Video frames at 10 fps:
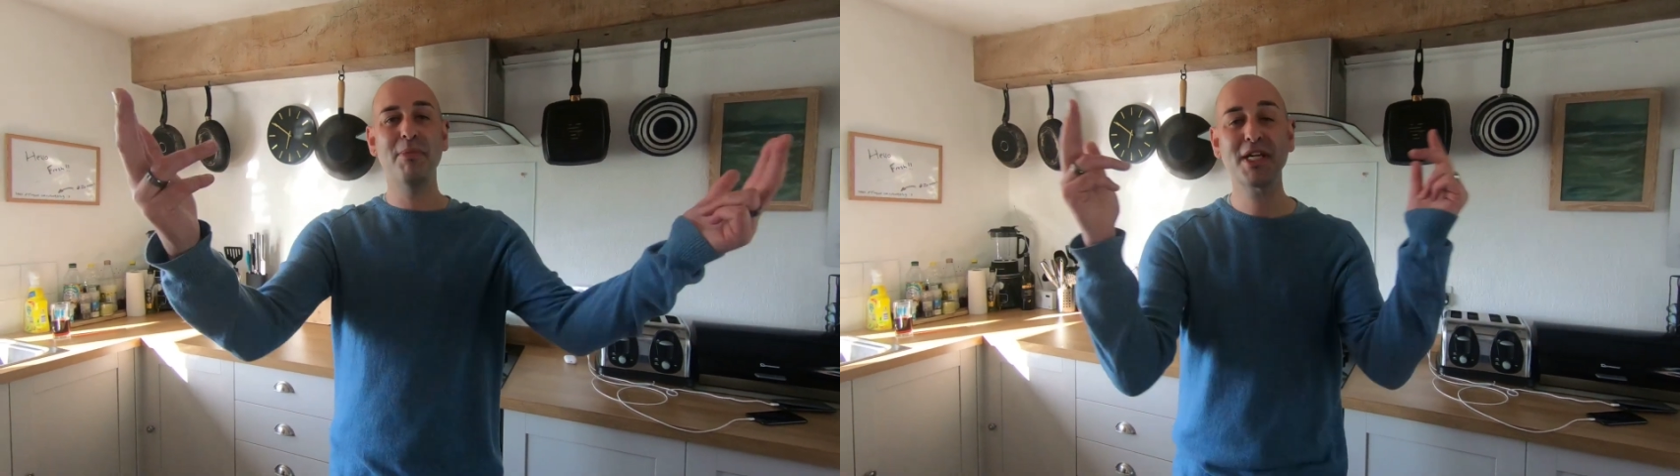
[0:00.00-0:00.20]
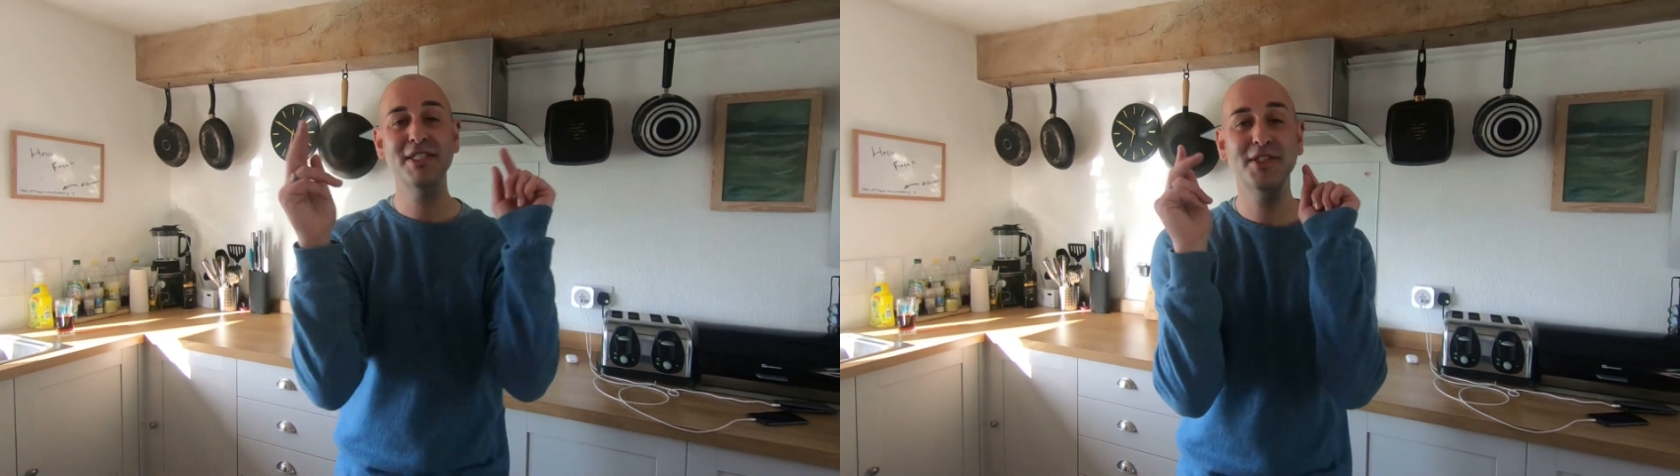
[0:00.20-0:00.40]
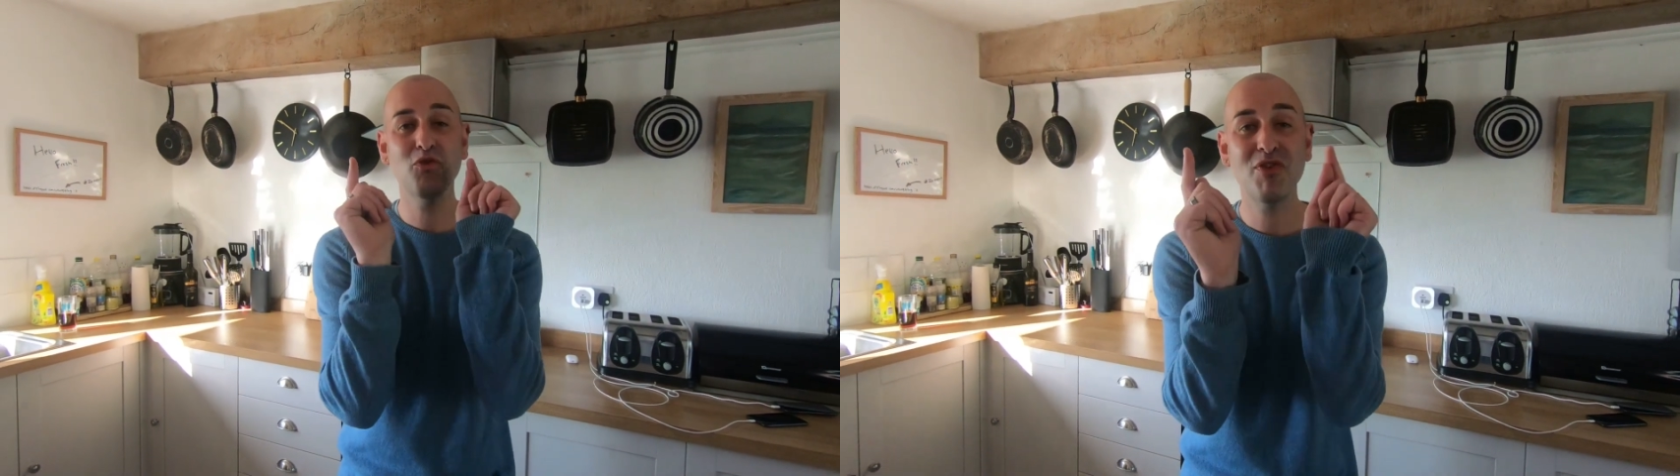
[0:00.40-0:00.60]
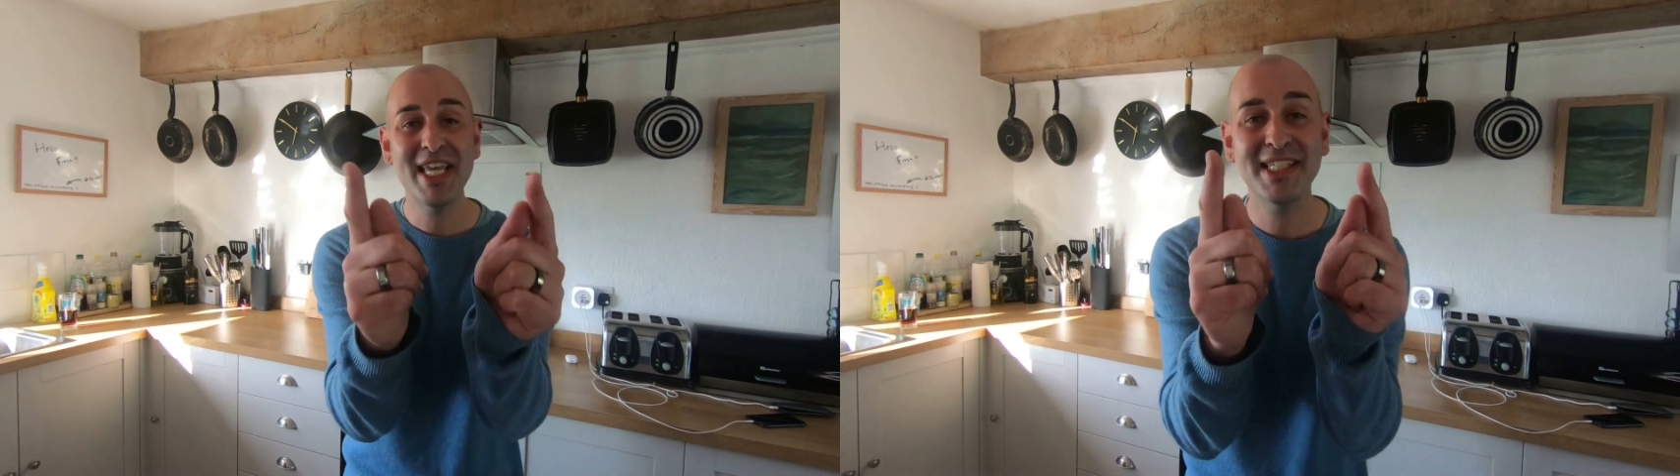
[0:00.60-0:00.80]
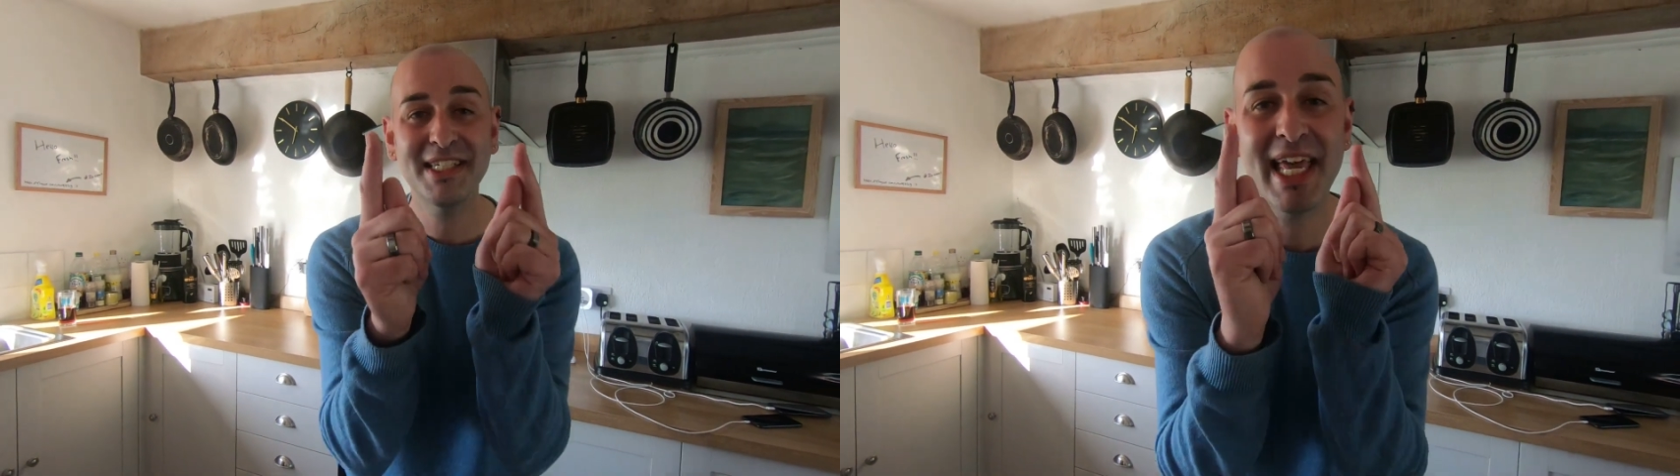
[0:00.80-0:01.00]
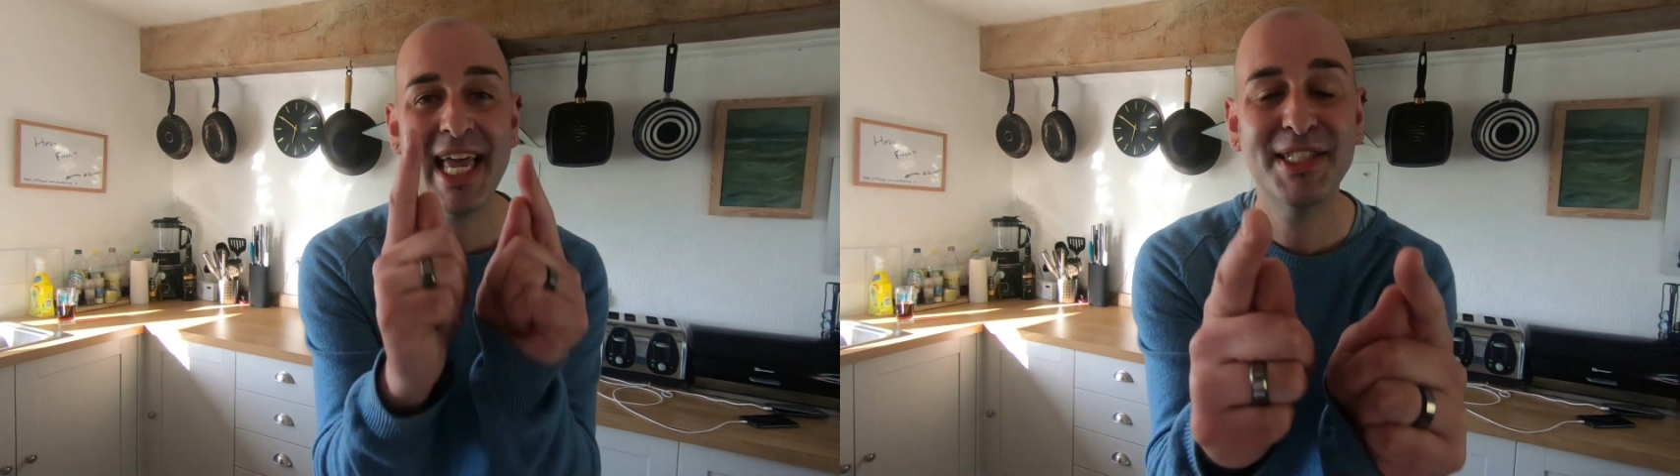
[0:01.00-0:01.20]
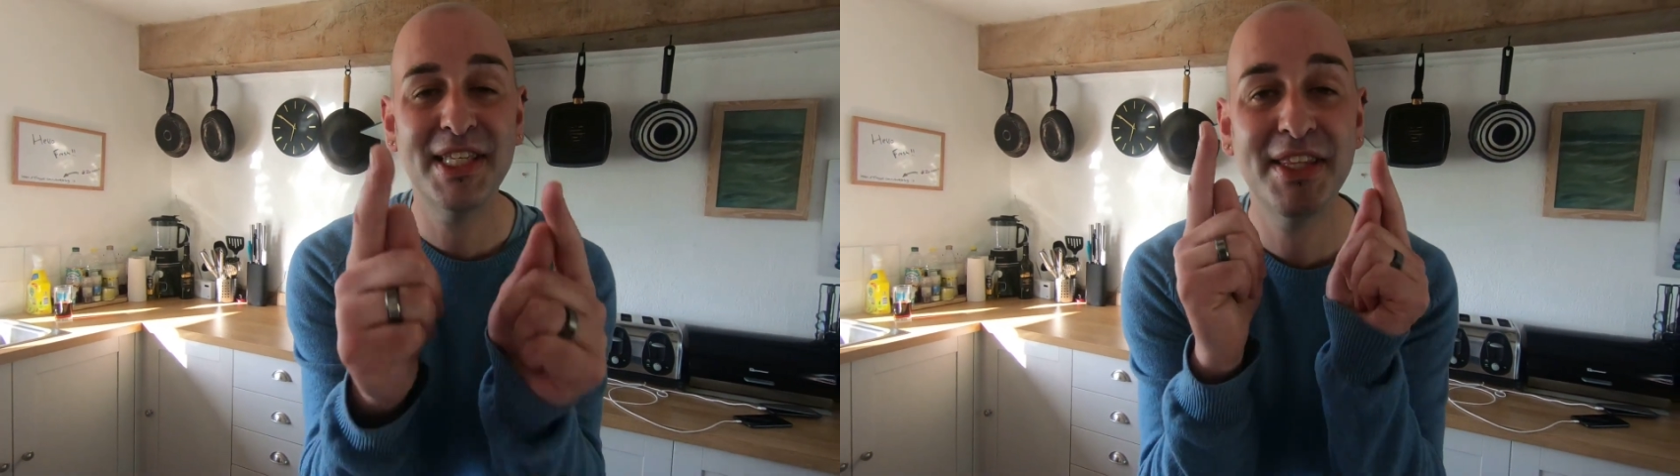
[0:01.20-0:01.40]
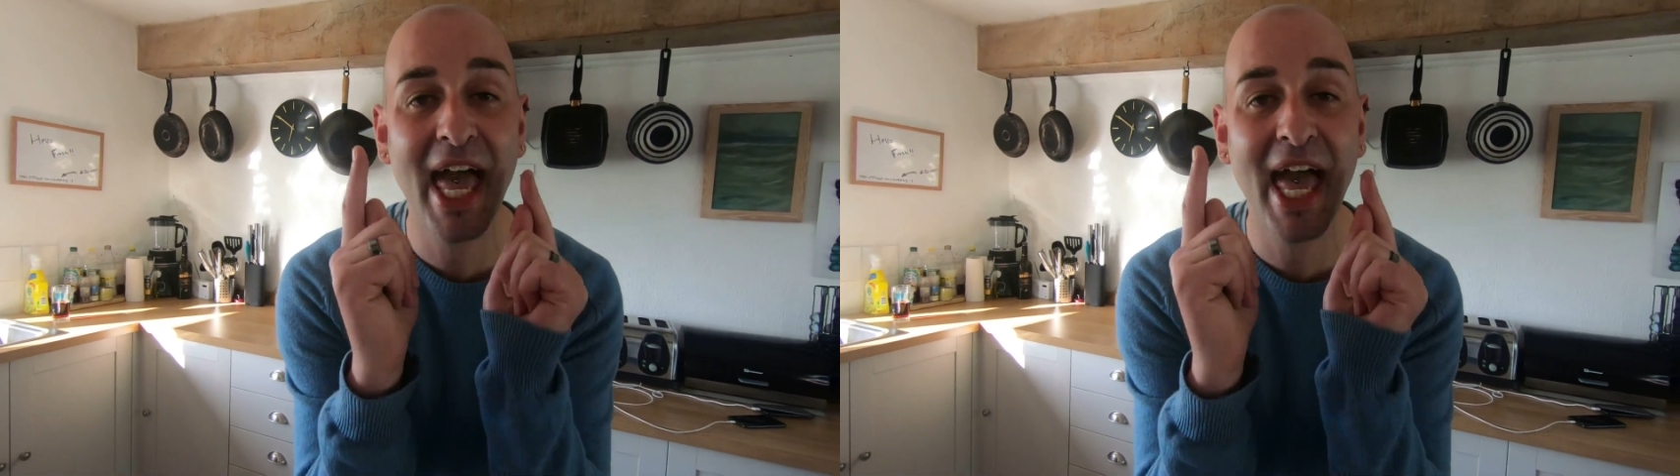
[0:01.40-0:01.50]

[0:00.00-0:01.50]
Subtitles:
Because the reason is